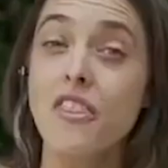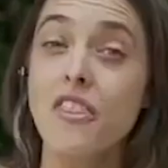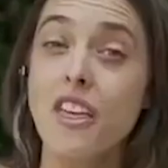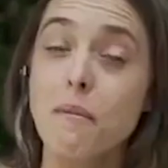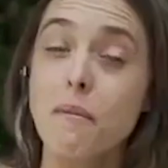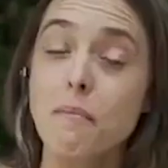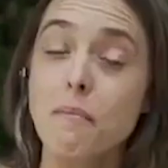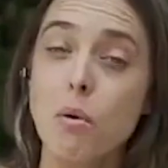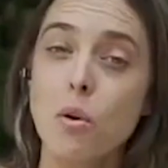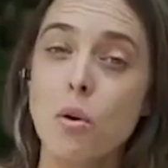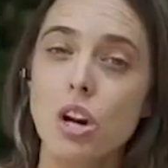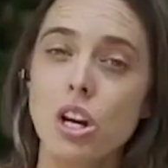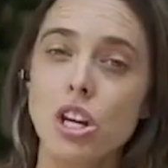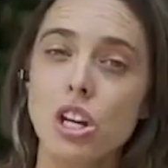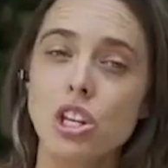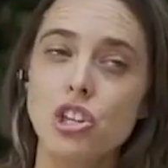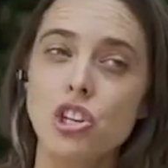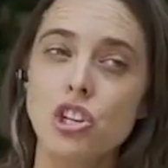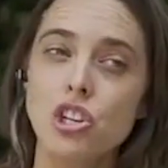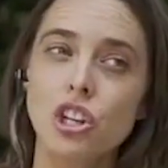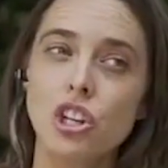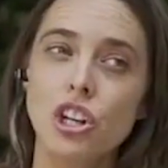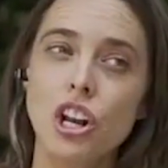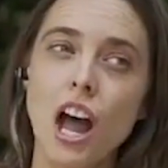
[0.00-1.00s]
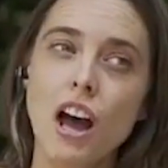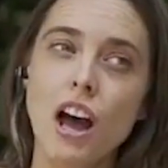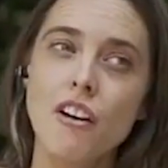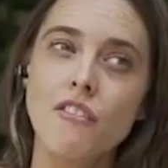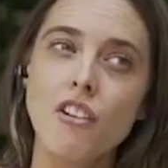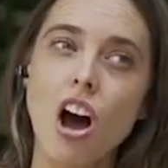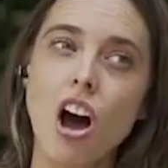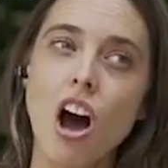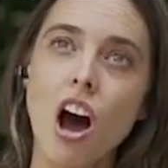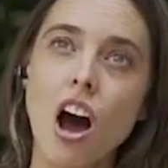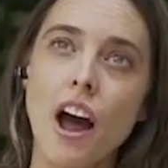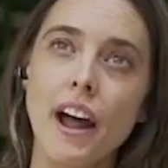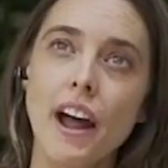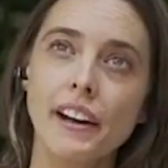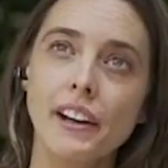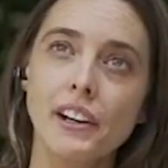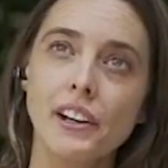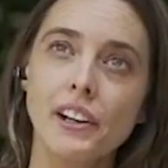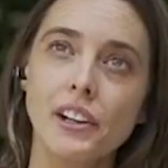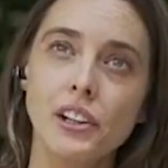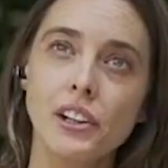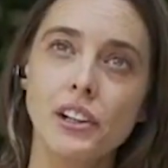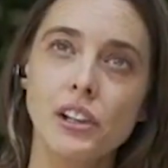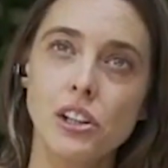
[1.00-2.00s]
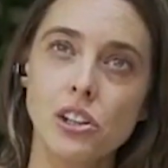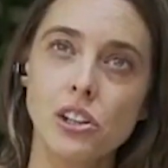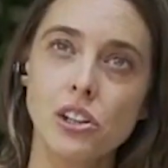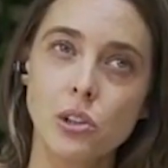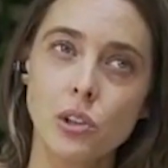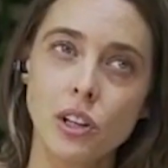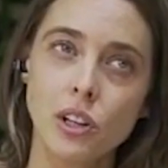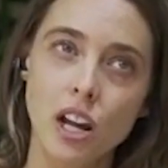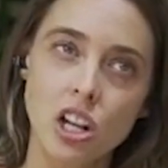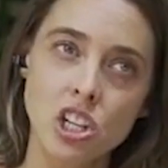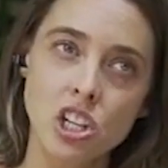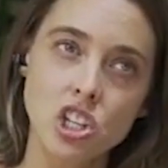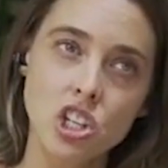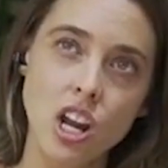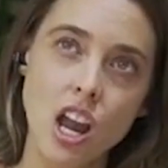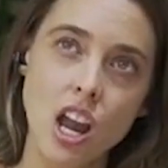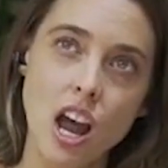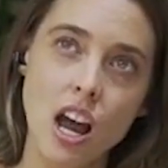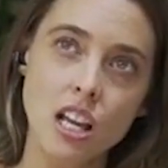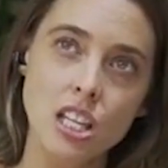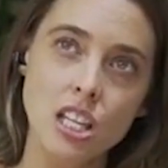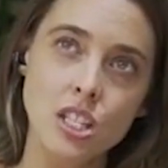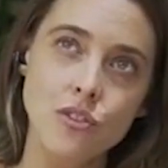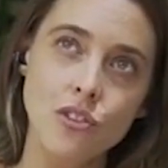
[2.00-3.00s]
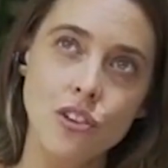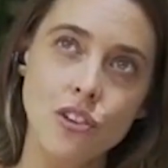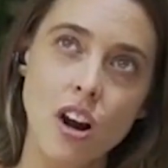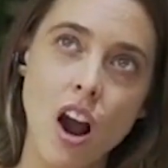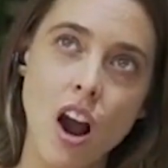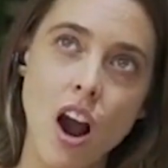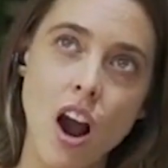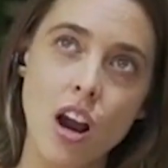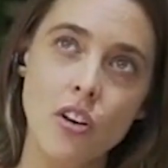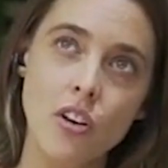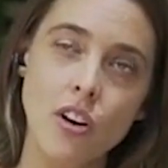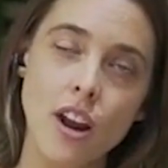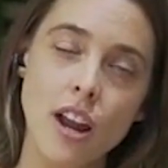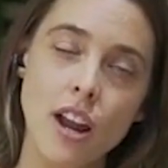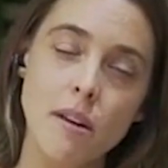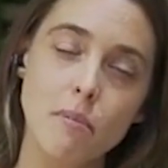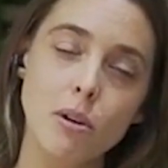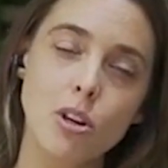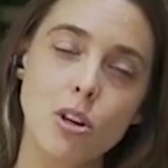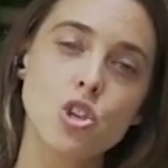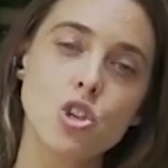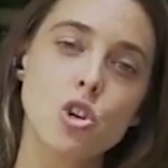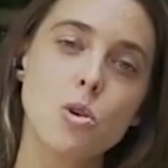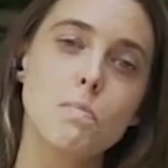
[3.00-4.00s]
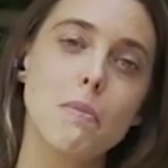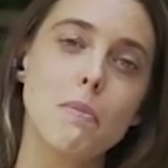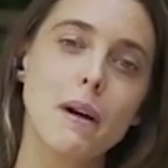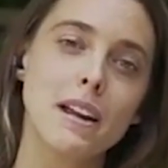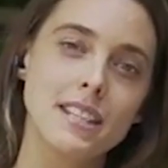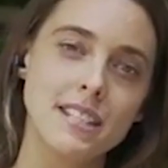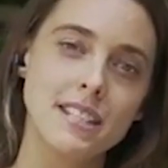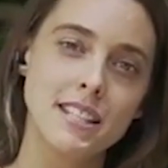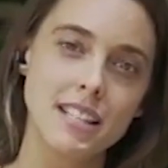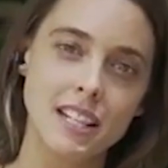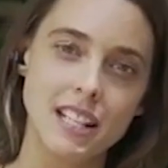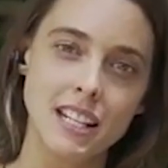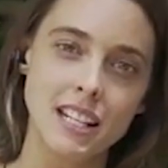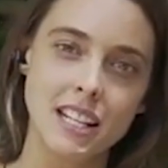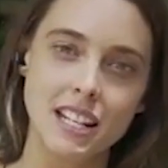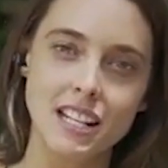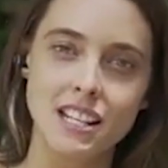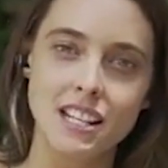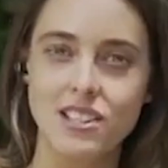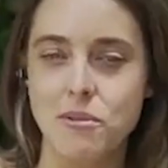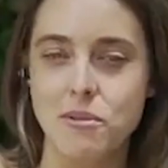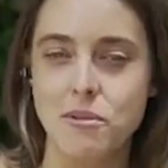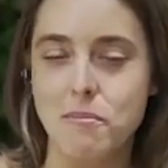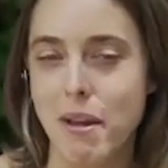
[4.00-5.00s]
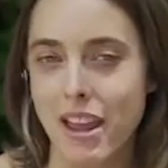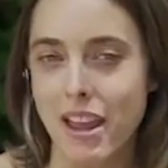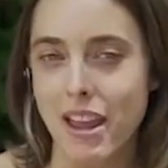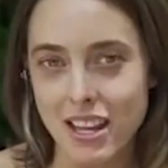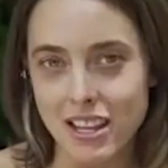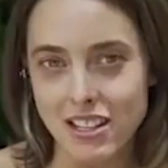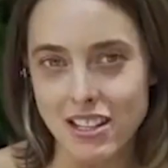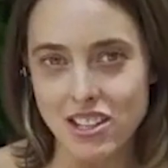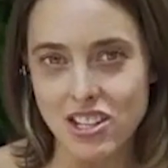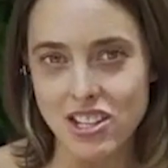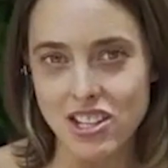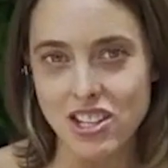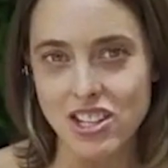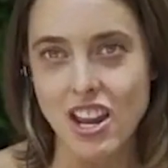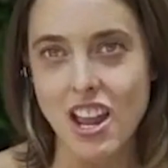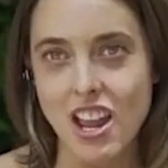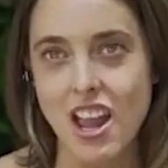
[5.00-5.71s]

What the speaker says: at that point, you can actually ask for a higher rate because your basic needs are met.